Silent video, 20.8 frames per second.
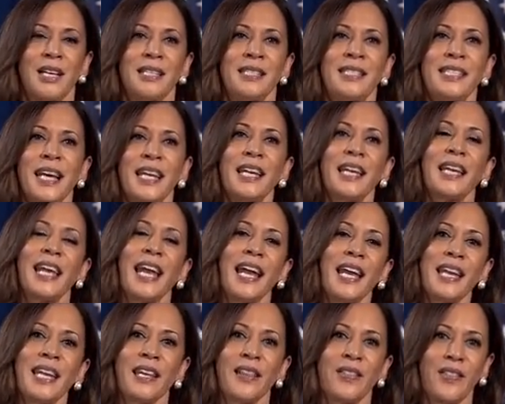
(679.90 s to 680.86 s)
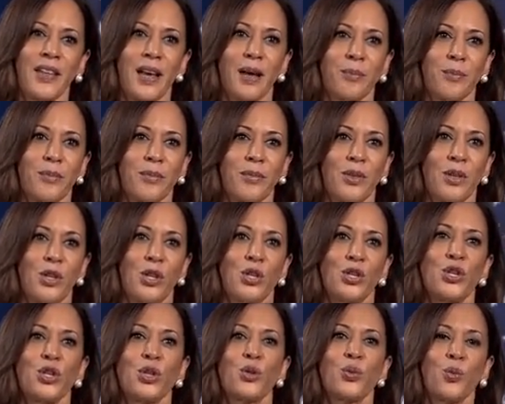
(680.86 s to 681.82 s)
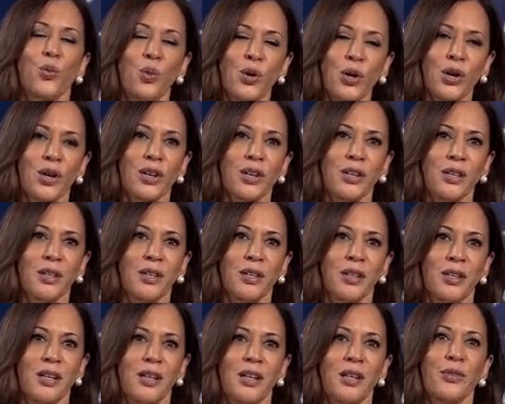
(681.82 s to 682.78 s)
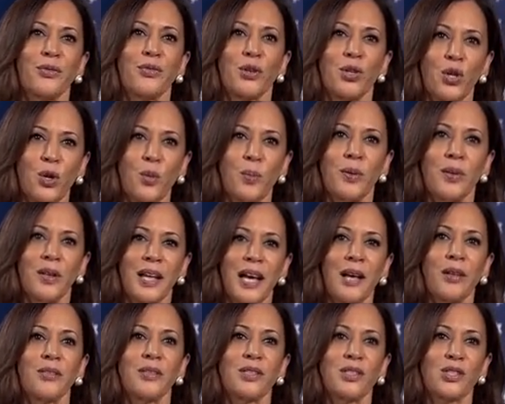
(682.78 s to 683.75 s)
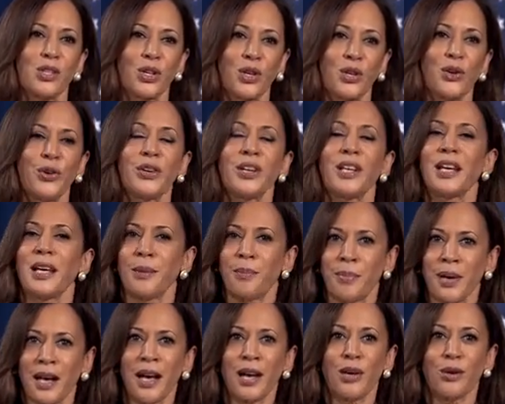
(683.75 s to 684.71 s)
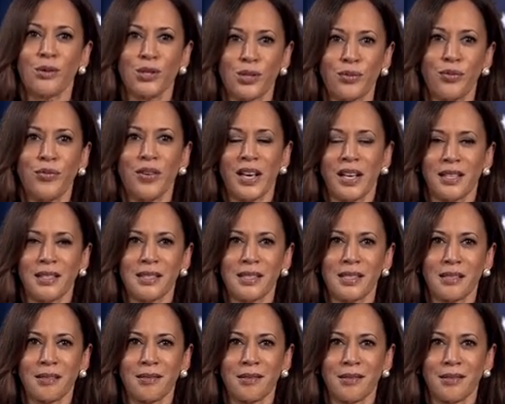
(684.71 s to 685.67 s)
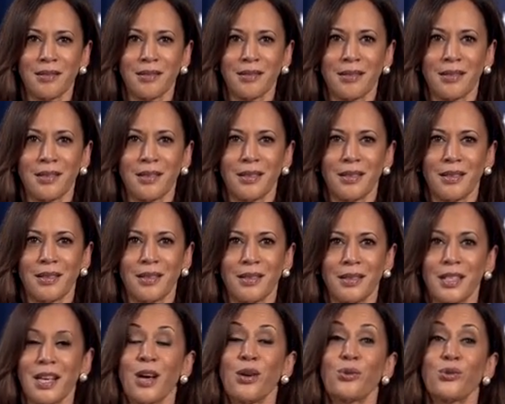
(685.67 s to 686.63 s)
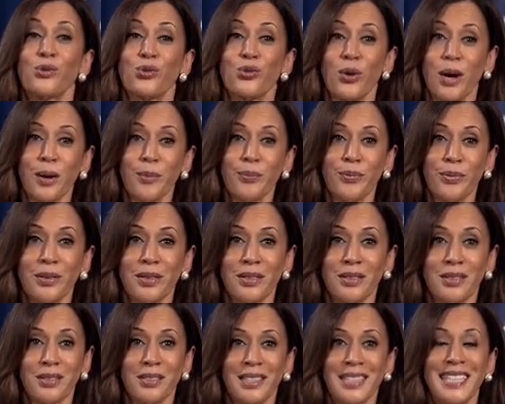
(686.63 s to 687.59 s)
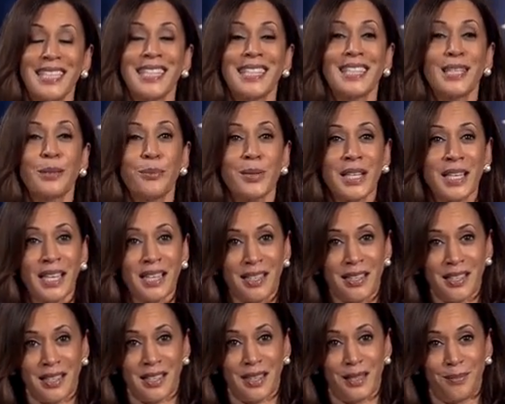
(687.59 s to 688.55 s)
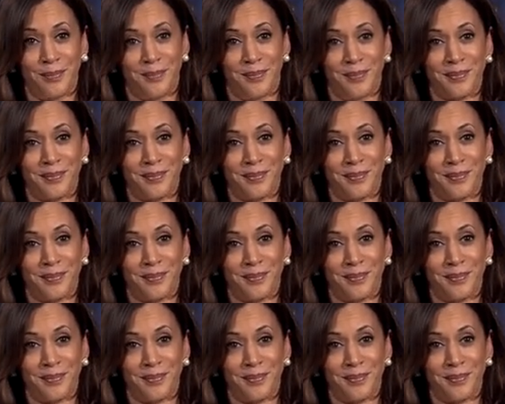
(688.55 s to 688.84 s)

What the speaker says: dedicating them to the work of global health and security and biodefense. Donald Trump eliminated it.